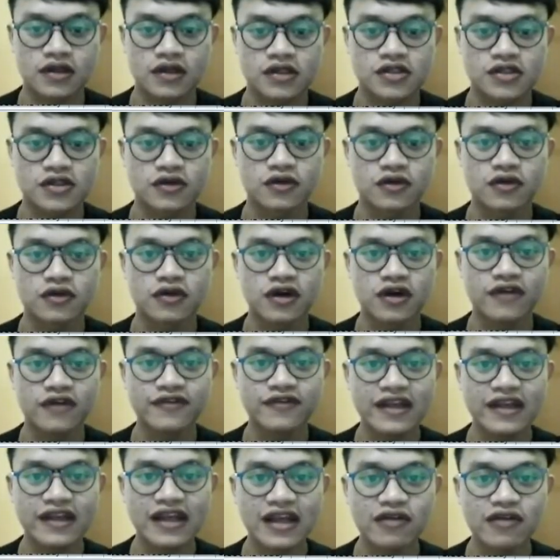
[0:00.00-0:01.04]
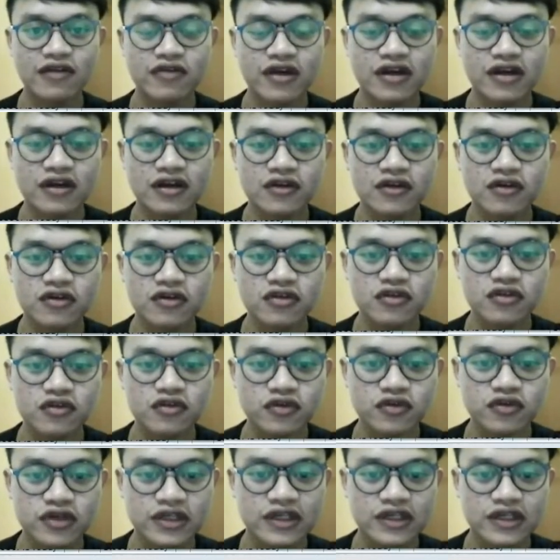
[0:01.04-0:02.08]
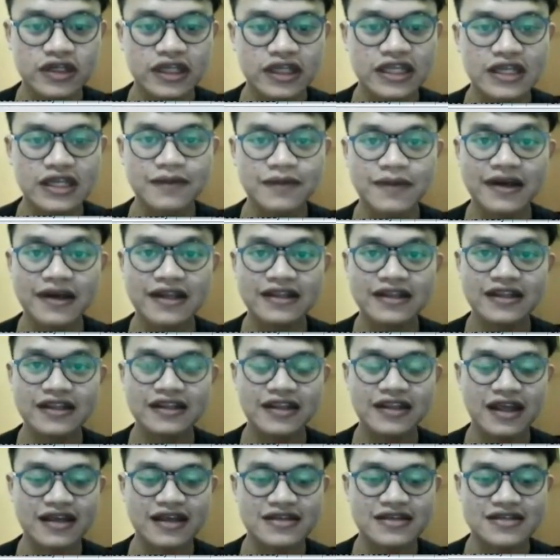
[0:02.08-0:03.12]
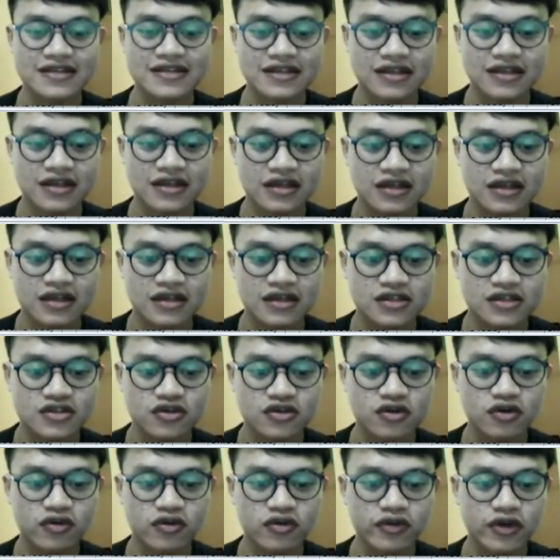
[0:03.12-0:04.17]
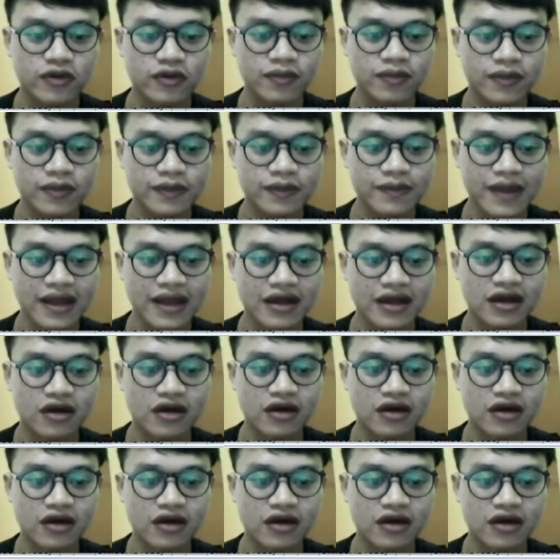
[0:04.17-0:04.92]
So after that, we're gonna go to the independent t-test. So we open back